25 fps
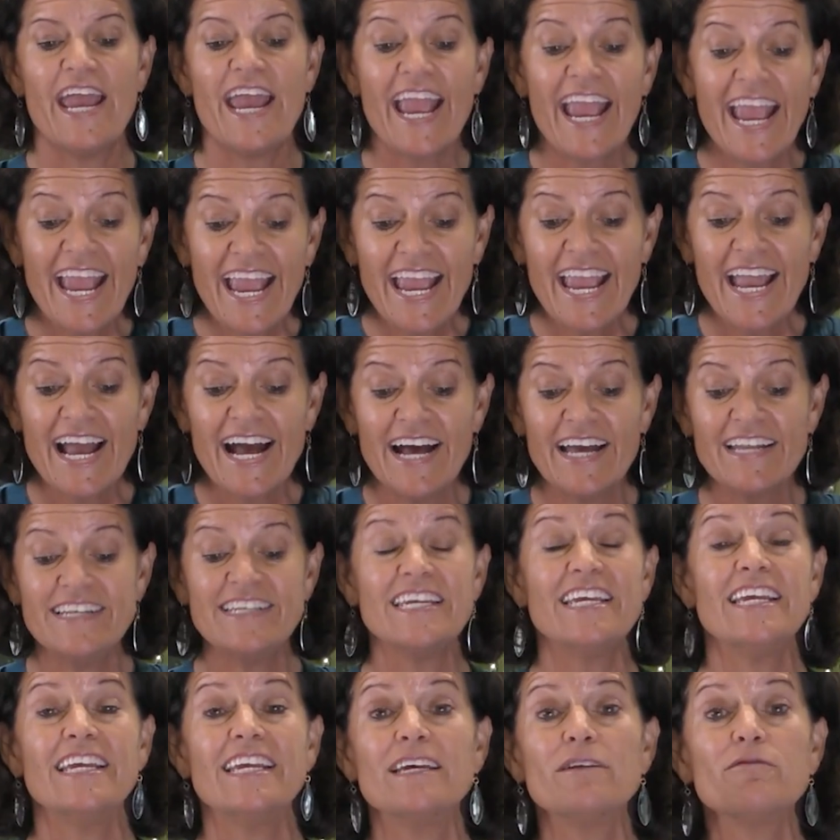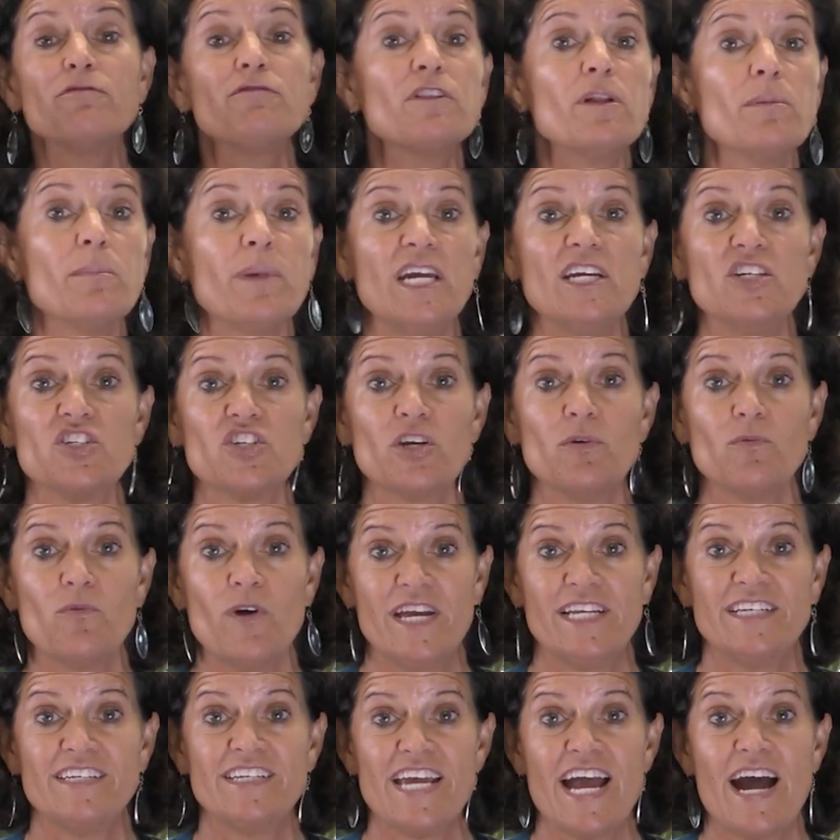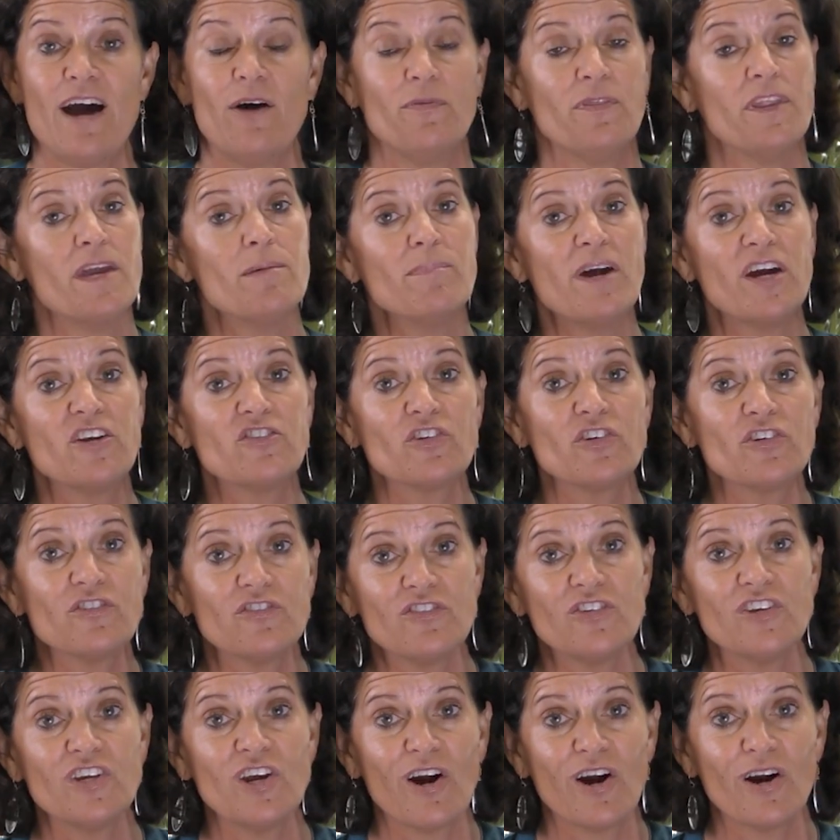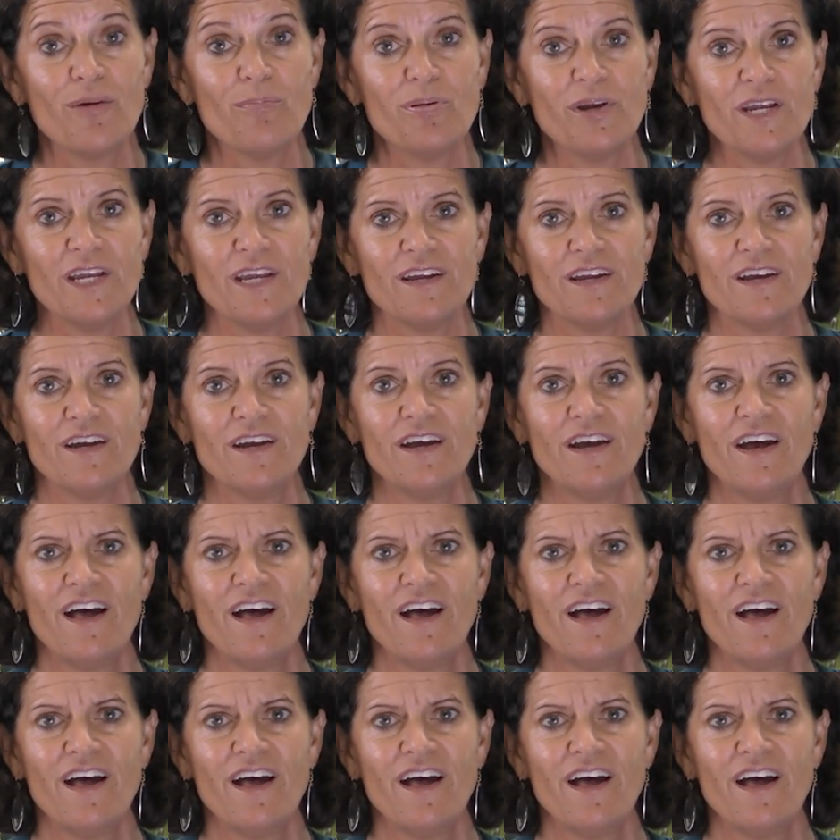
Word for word: and inflammation went down. They measured CRP.